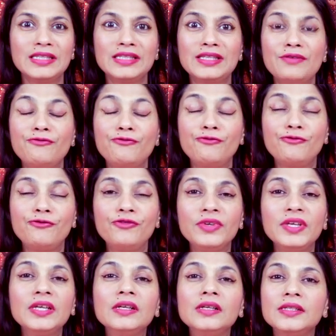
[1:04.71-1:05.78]
They
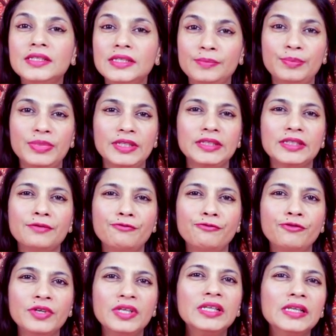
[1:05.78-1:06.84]
feel deeply. They
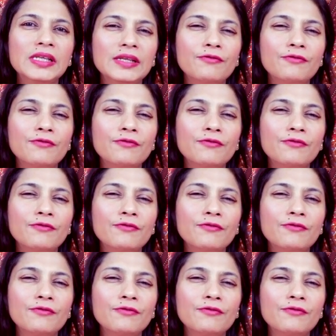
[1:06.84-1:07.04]
feel